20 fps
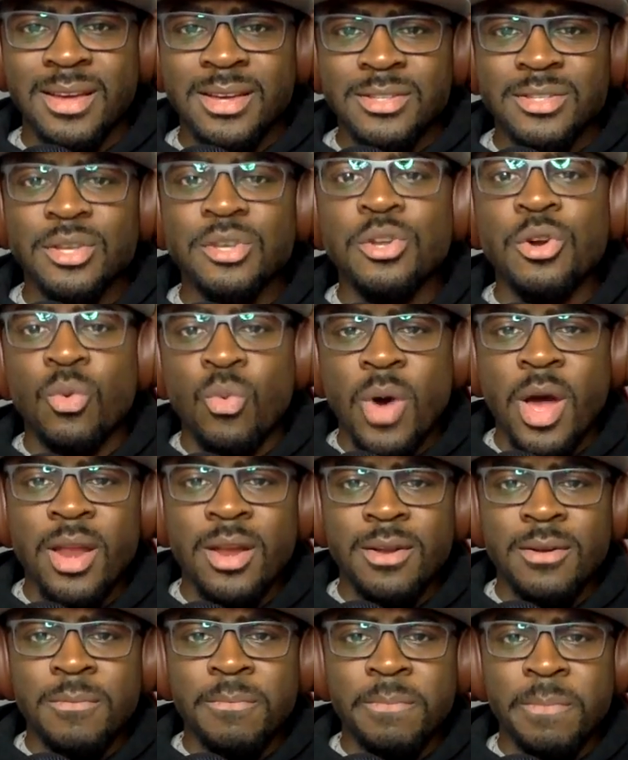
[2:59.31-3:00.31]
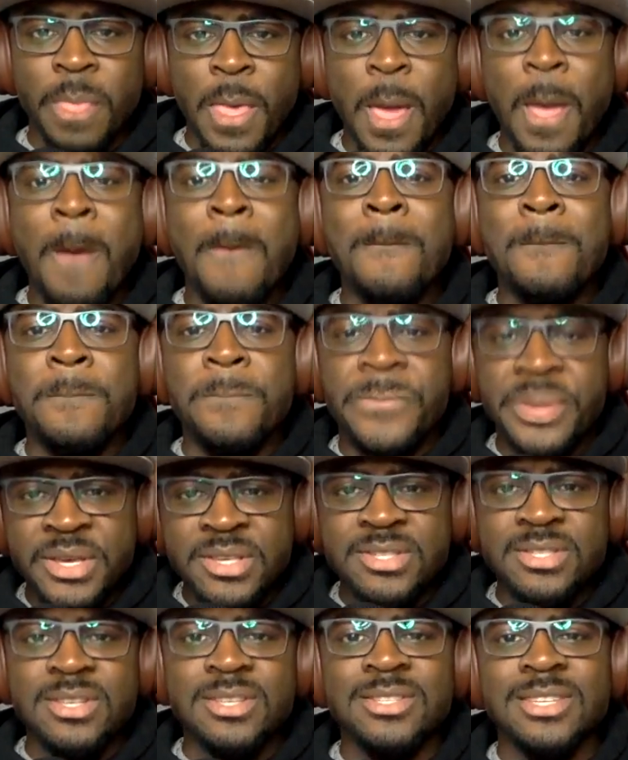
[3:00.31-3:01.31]
So you know what?
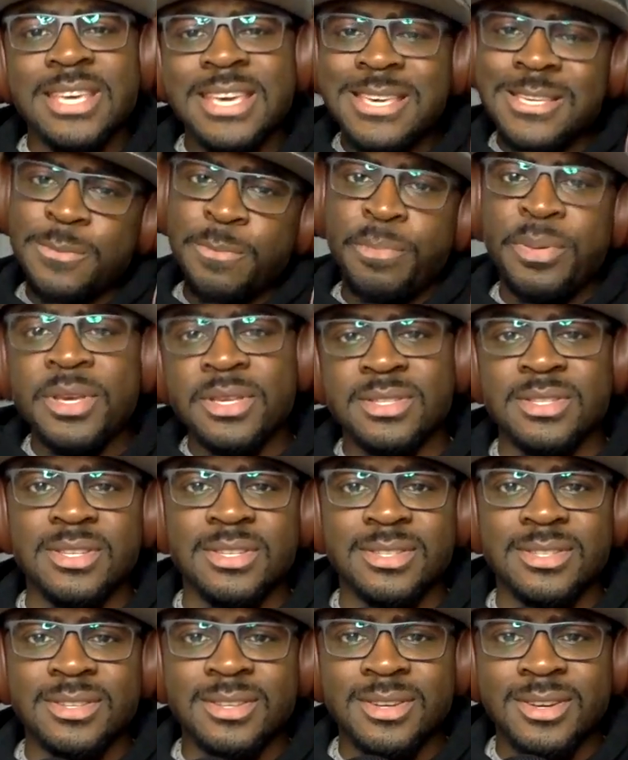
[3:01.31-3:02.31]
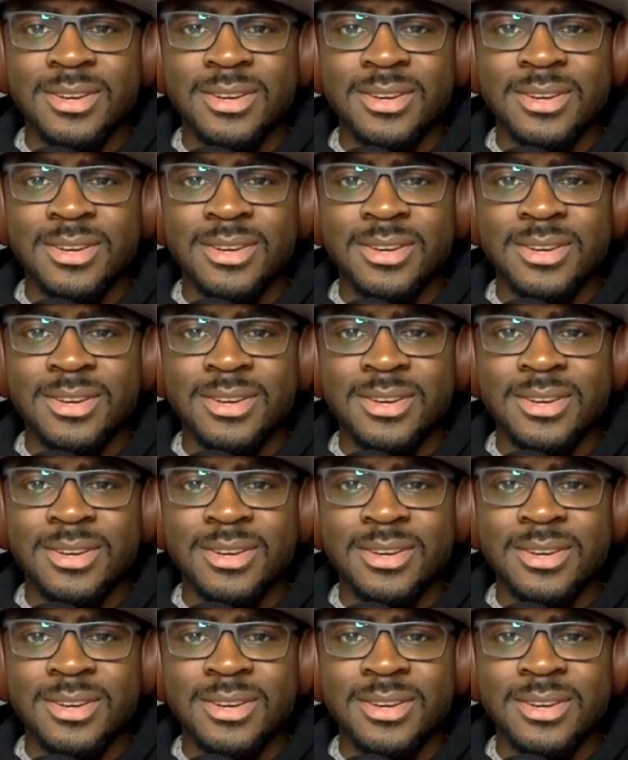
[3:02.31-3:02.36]
Business is business.